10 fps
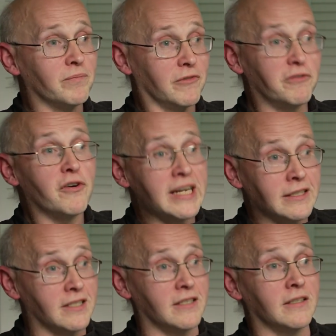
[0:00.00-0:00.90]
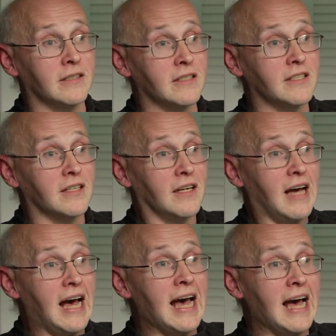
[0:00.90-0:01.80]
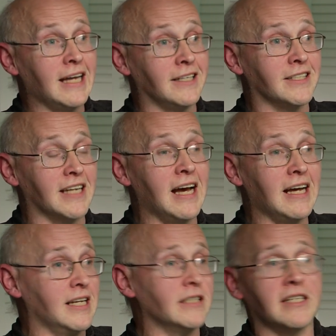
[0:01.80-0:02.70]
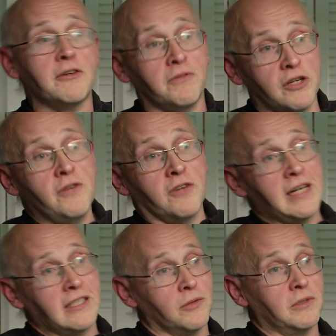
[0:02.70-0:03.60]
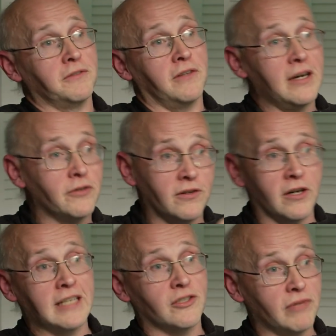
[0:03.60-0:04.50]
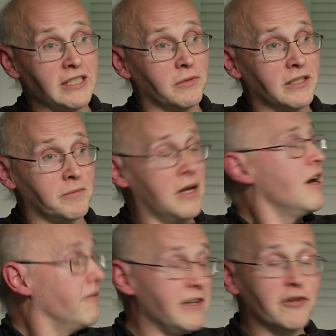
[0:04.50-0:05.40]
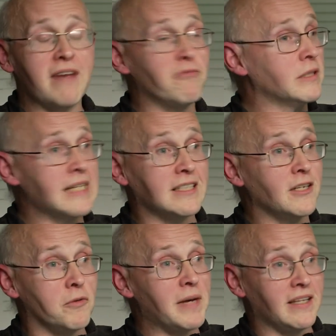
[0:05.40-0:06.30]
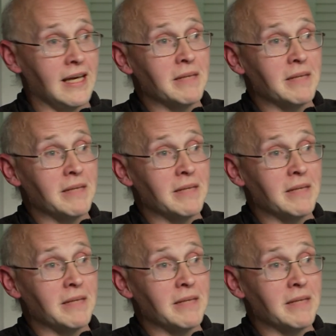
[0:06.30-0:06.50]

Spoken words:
for instance, and so you've gone out to Will Ferrell, you've gone out to Reese Witherspoon. I figure everyone's asking you about them.